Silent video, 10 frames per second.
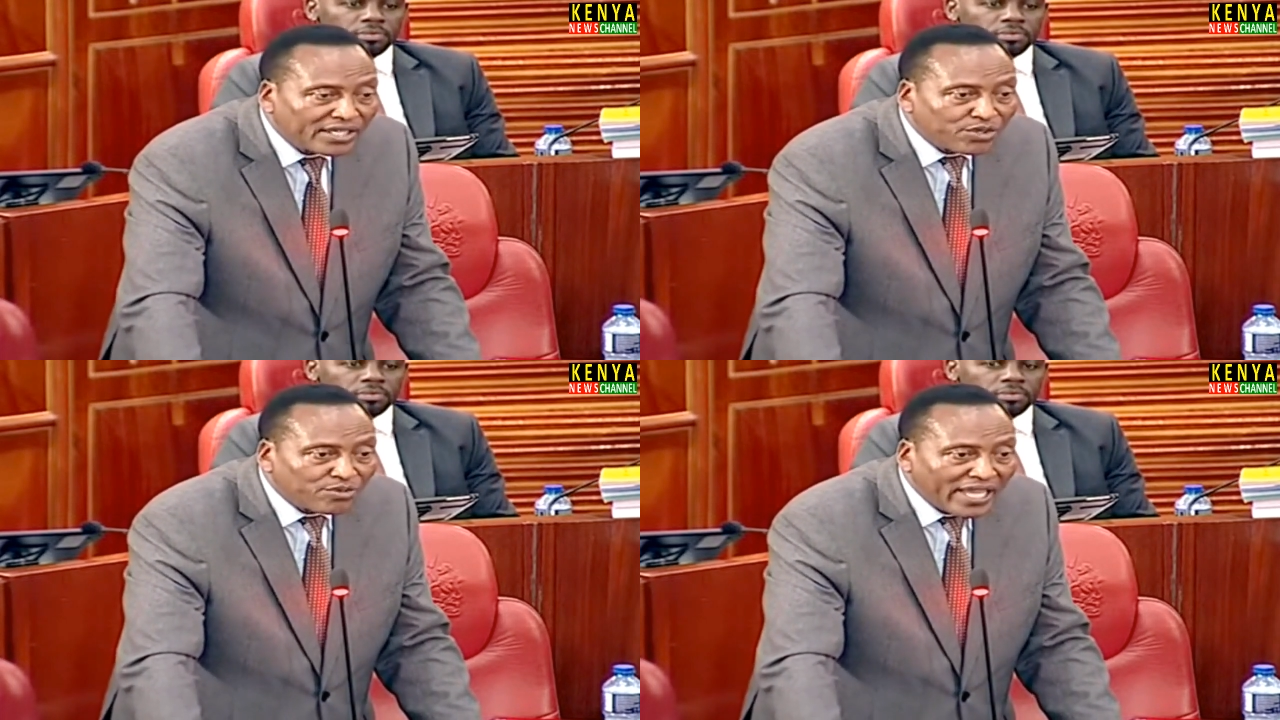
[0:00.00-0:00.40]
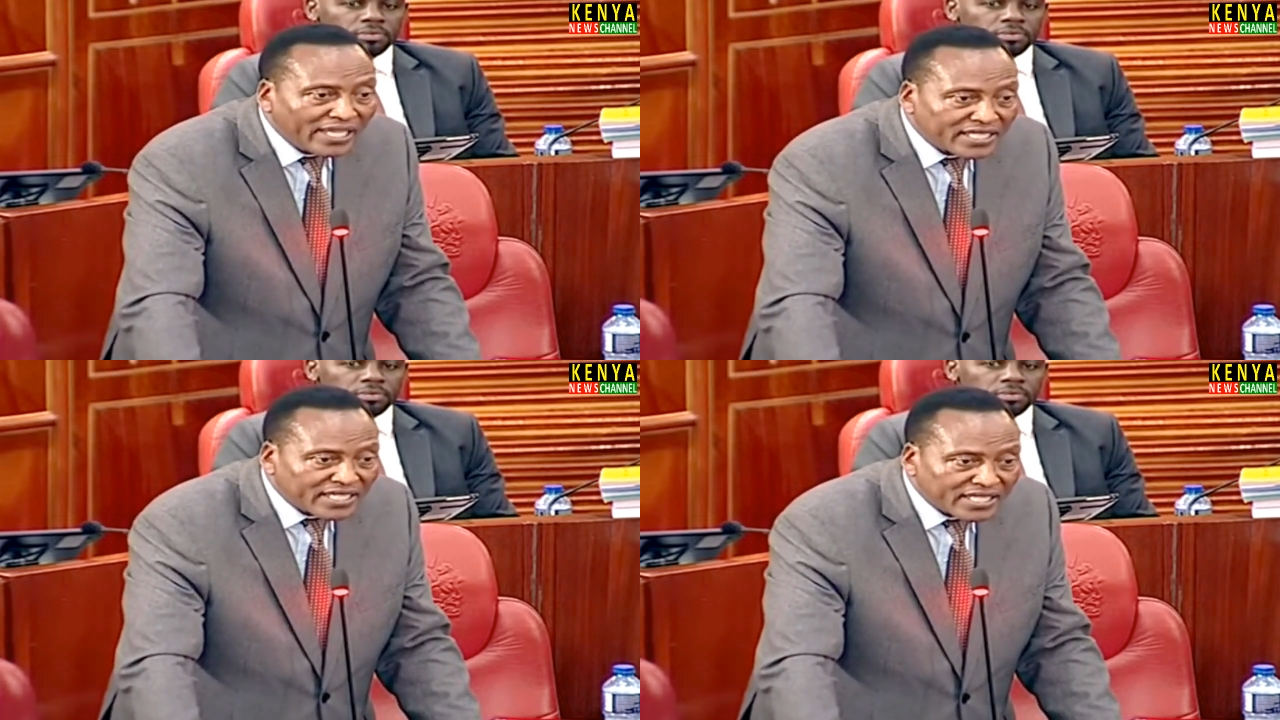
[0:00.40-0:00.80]
To
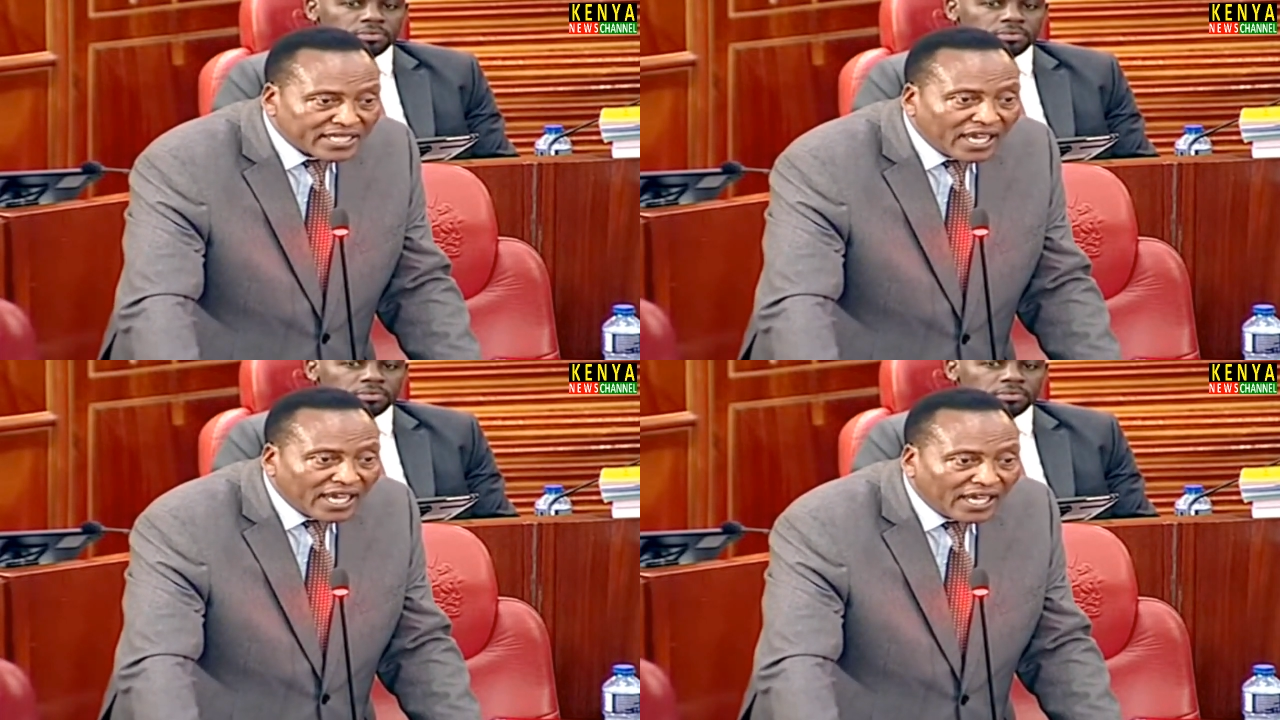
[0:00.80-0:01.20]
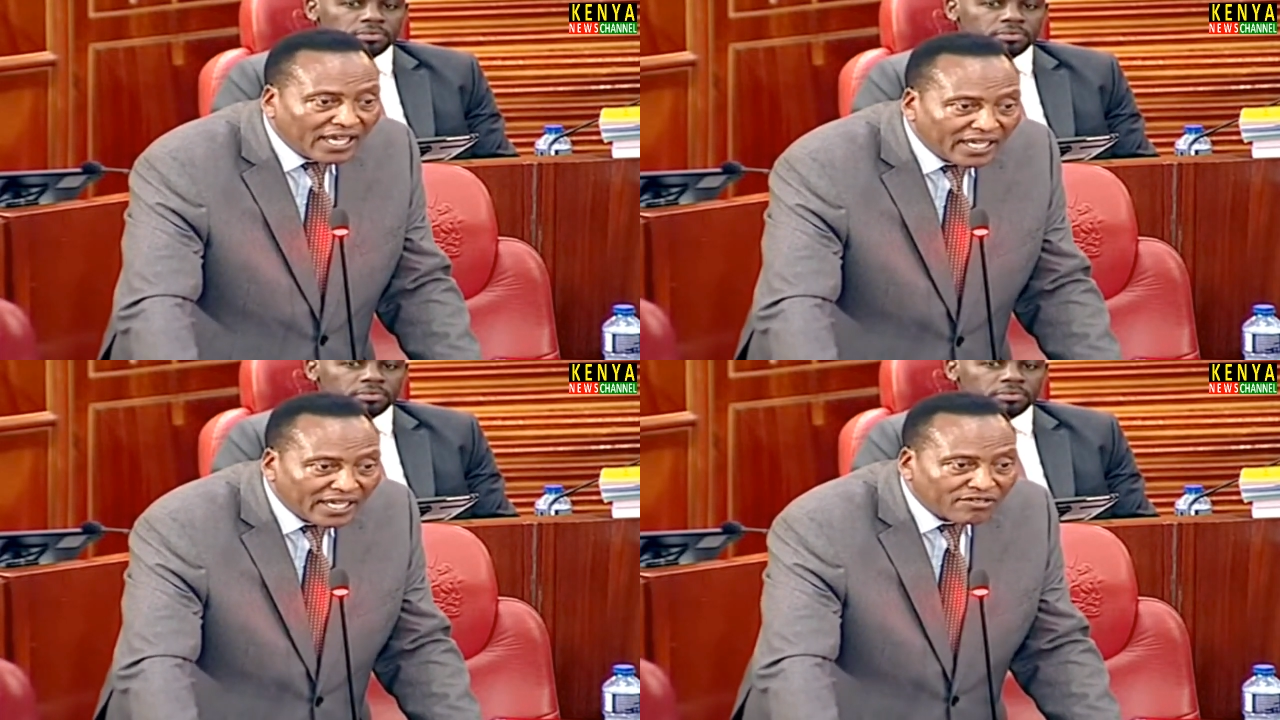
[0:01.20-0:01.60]
my sister
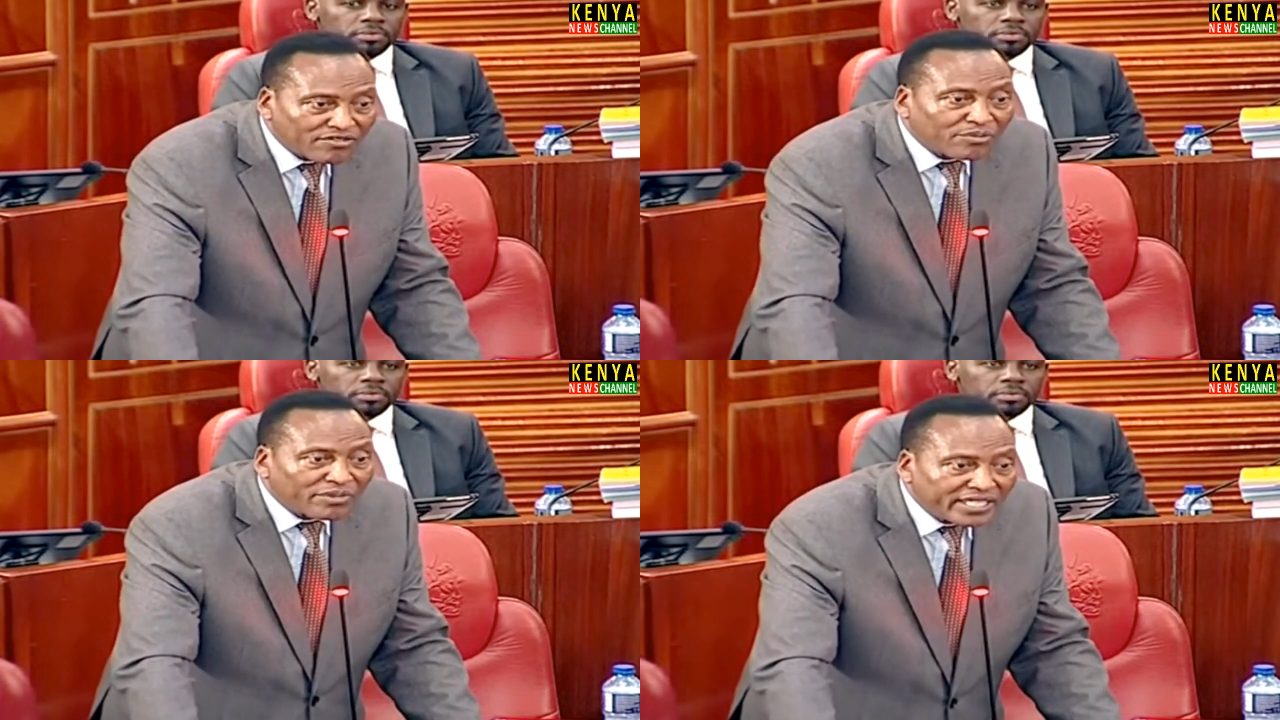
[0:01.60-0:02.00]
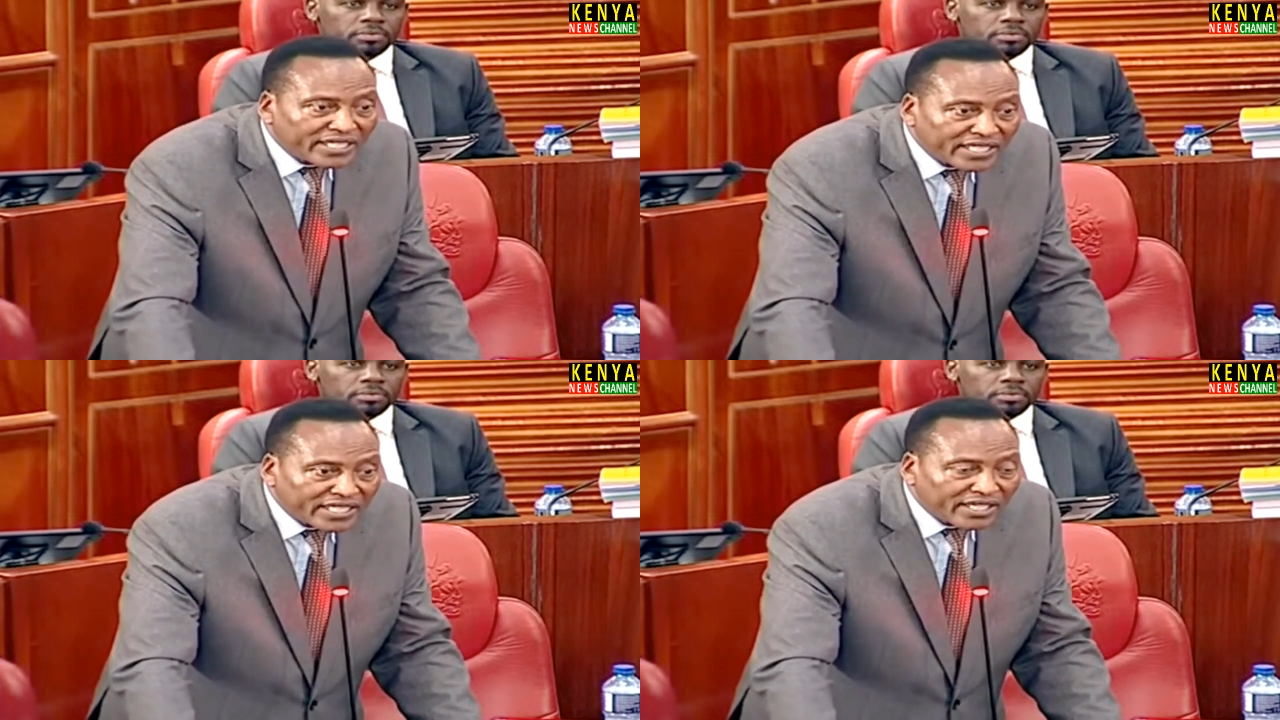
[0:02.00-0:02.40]
from
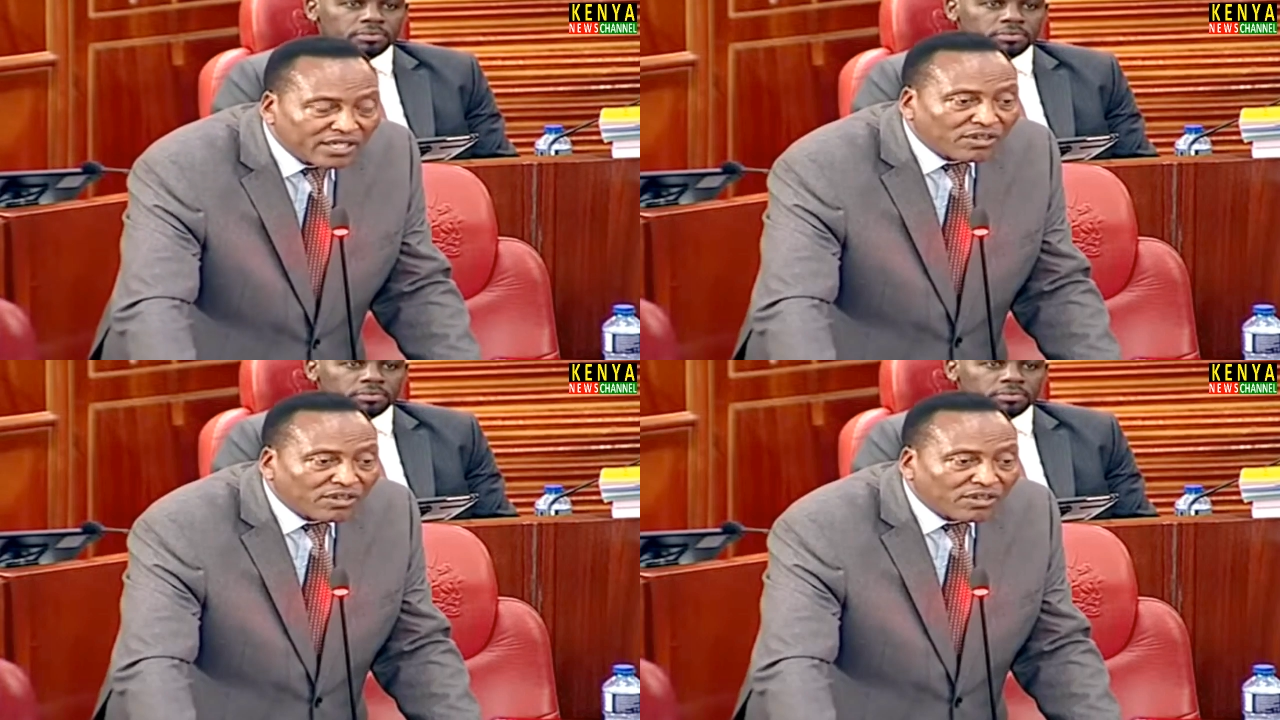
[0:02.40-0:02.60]
Kisii,